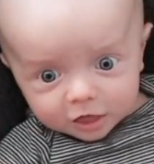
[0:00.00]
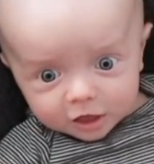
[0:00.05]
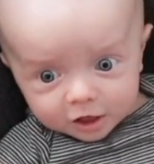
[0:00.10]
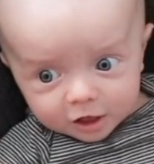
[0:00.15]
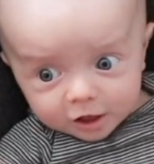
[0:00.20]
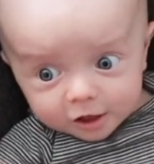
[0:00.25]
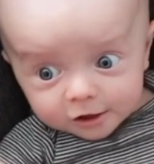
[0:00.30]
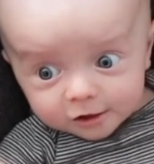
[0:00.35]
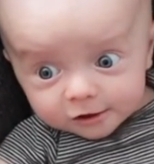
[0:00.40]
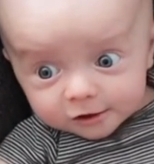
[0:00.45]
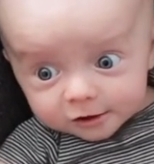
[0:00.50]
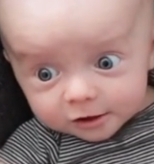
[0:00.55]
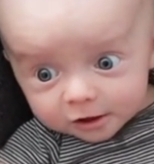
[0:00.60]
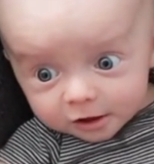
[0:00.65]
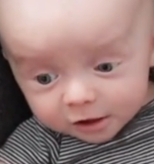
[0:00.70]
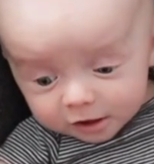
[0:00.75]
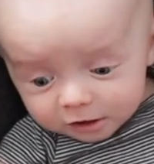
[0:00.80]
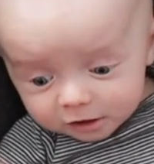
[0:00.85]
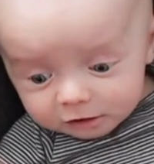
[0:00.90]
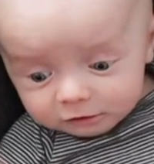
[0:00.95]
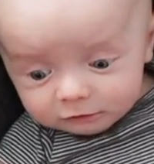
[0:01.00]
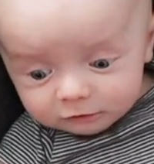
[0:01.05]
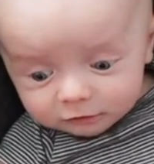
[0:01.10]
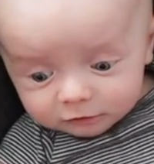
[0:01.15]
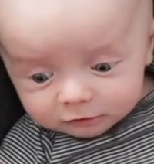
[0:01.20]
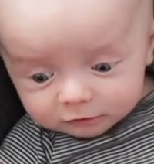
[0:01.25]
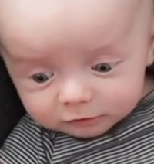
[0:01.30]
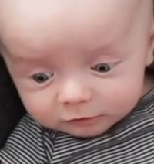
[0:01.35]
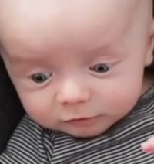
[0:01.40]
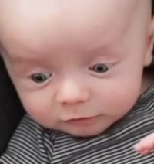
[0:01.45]
What did he
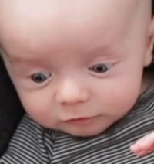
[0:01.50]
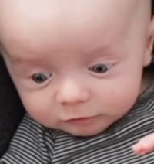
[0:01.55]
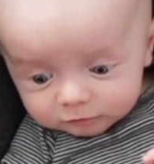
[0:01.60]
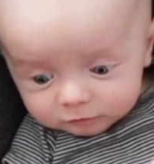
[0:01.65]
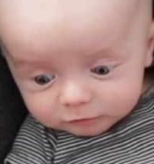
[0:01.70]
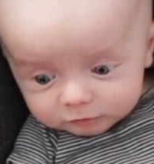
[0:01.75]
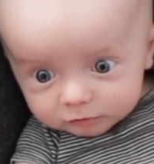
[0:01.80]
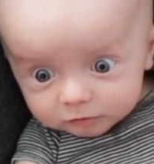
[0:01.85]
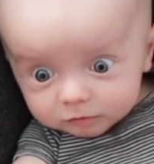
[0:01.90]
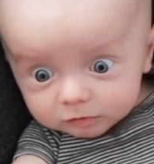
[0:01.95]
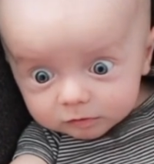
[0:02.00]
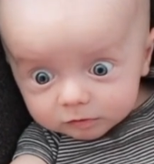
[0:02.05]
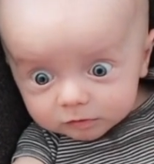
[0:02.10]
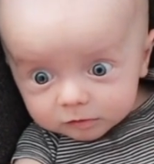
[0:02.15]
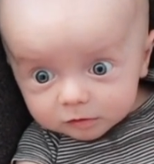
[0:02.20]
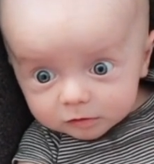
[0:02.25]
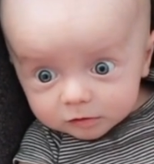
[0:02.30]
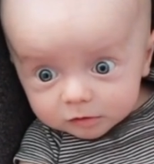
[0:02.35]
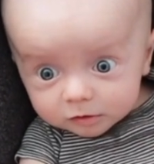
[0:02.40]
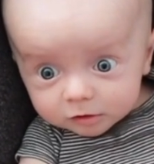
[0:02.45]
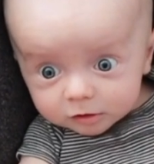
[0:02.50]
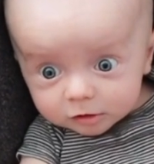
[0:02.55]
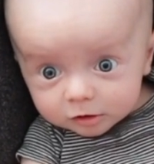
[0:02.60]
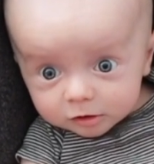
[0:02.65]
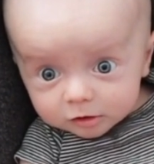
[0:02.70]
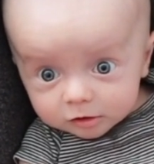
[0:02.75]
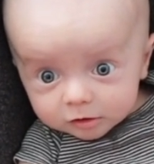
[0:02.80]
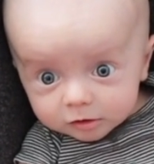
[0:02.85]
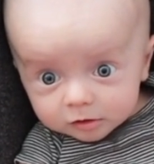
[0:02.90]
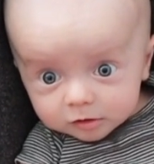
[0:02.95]
do to you? He
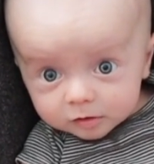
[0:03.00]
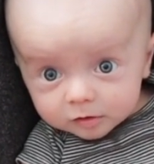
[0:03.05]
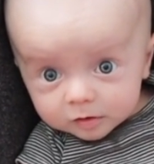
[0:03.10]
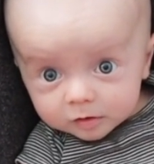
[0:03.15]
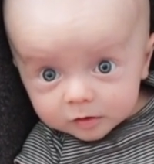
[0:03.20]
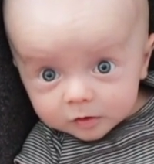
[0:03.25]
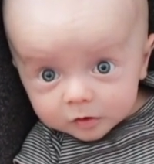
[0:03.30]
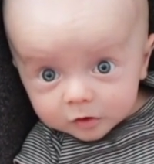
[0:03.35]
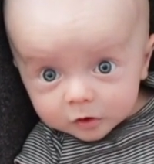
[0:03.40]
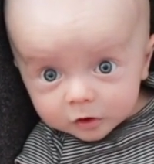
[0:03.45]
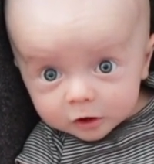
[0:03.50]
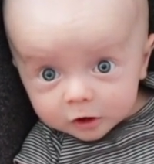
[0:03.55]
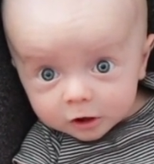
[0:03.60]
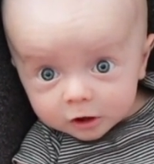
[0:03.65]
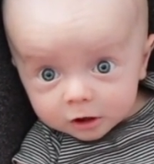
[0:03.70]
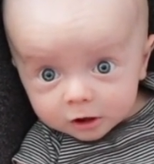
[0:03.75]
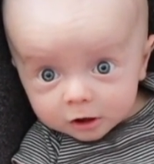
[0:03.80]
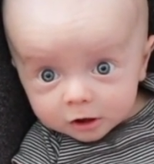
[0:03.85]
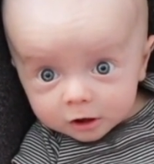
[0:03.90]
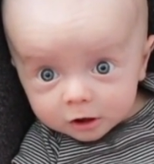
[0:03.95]
laid right on your lap?